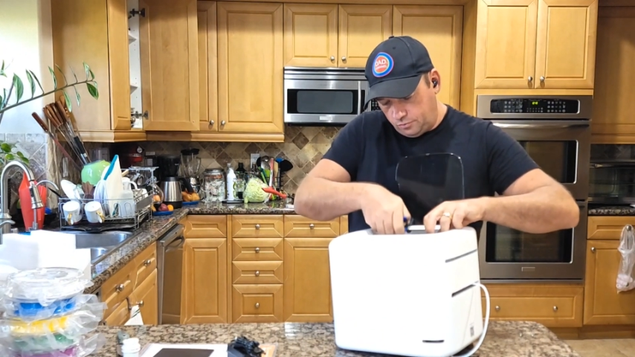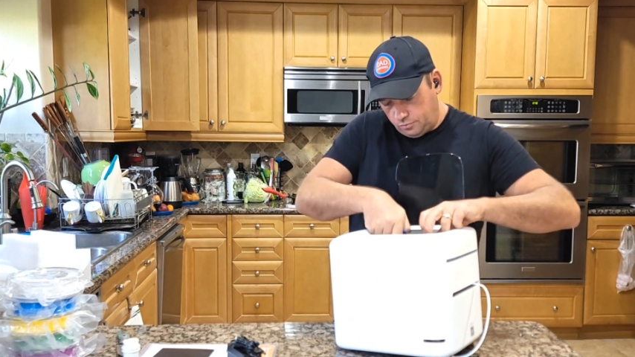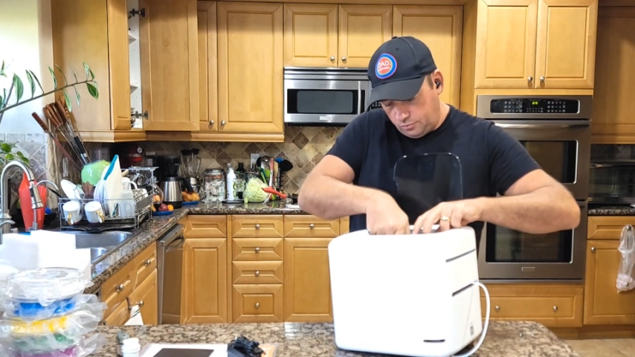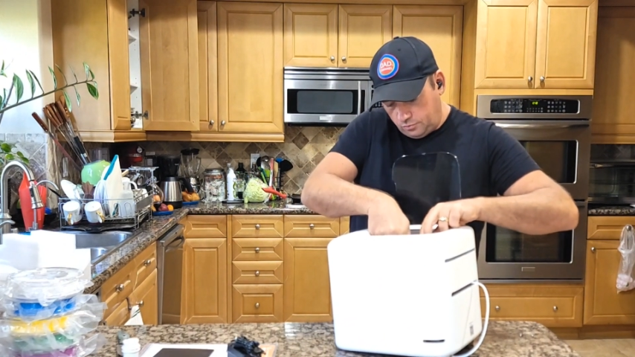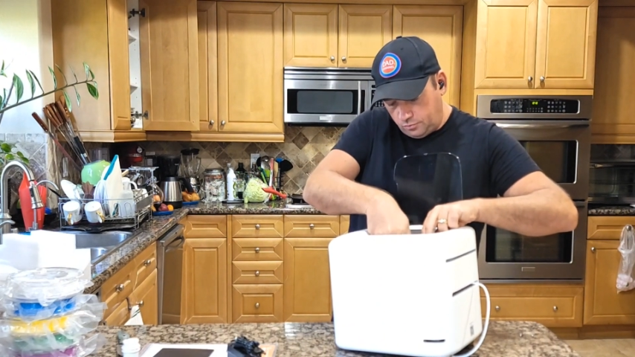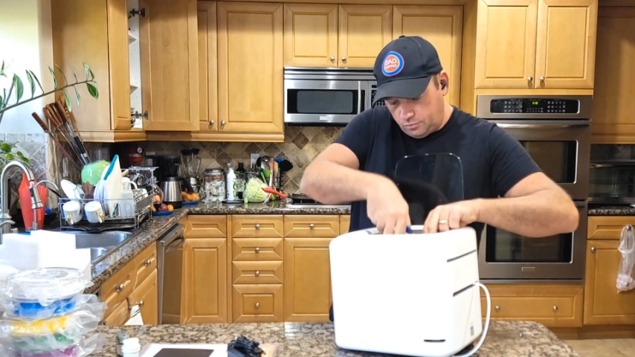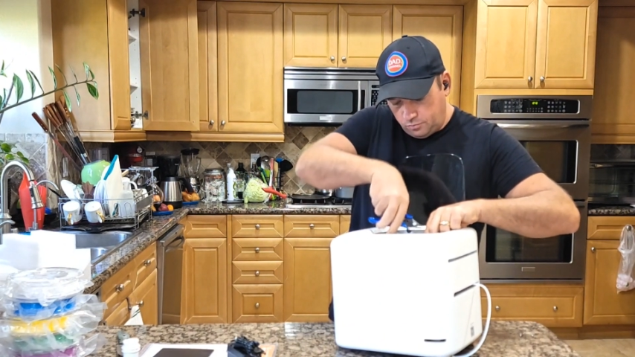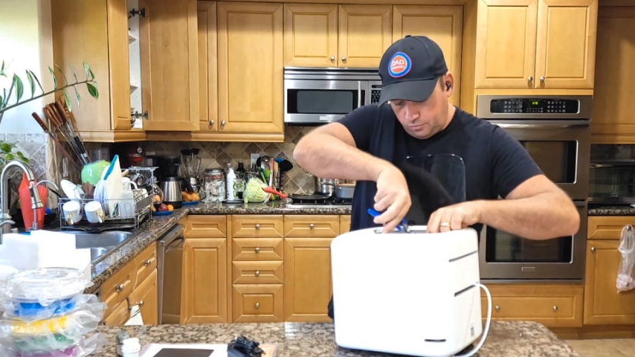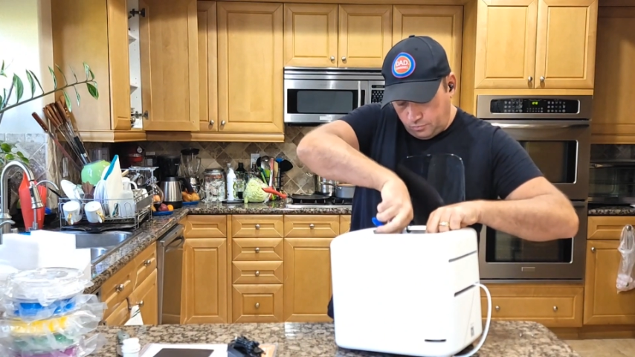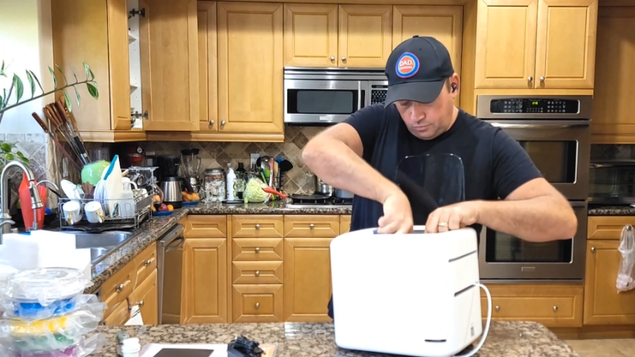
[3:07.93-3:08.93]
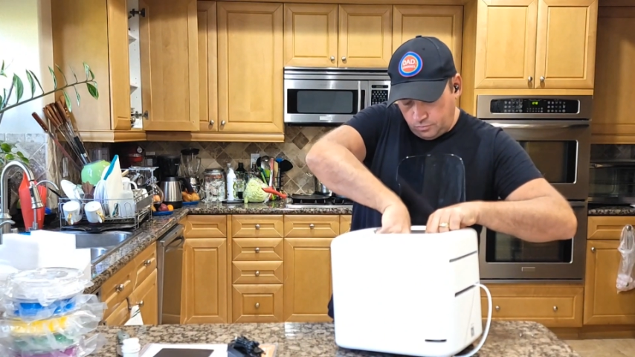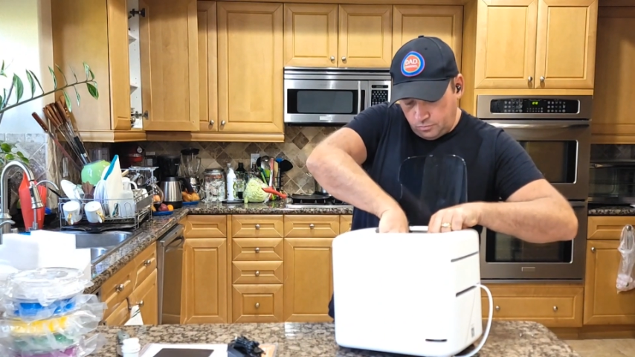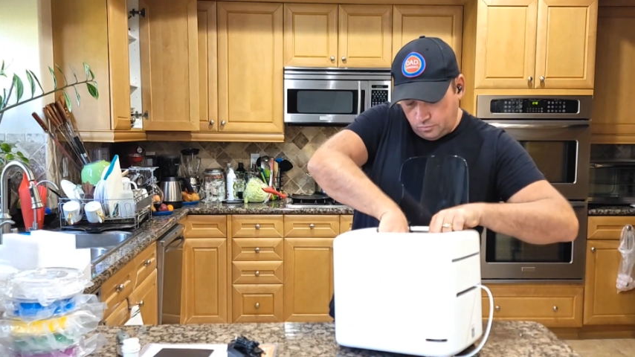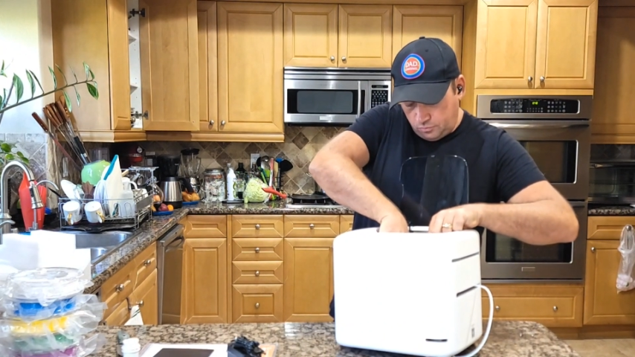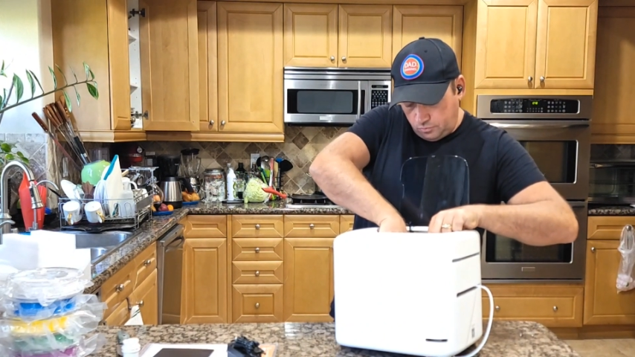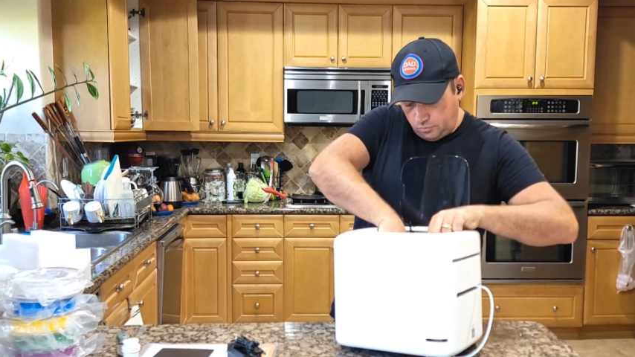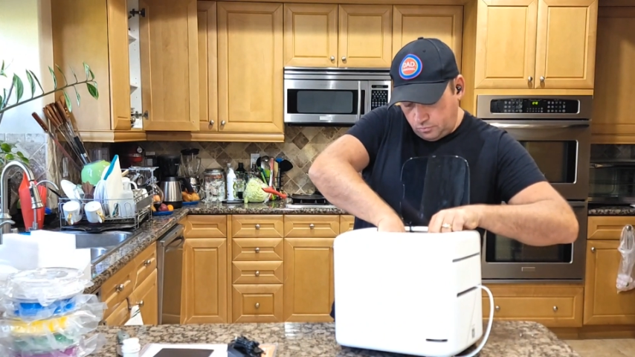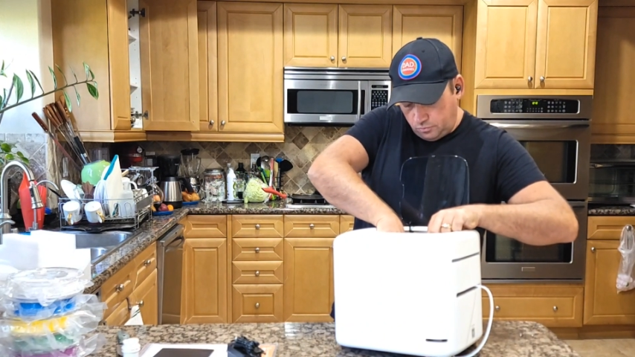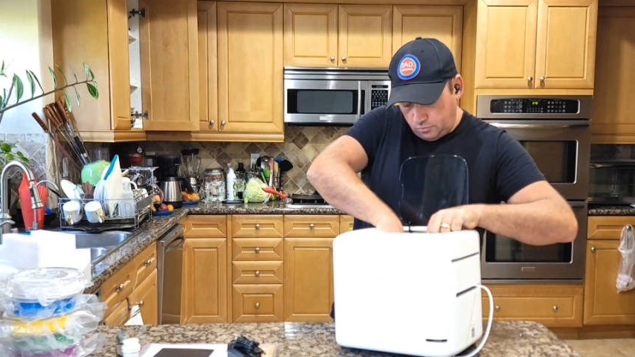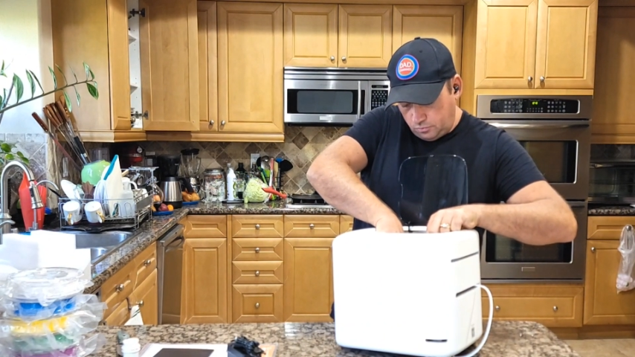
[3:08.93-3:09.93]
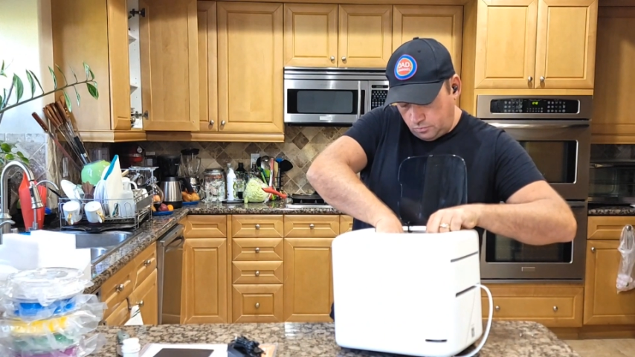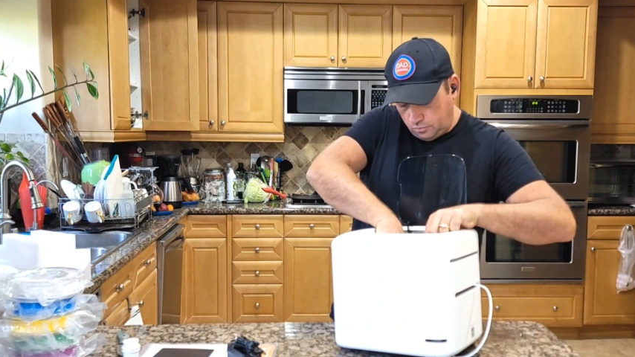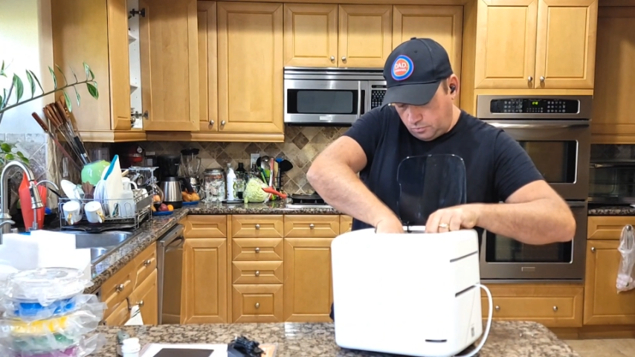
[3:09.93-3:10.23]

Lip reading: Nothing is said.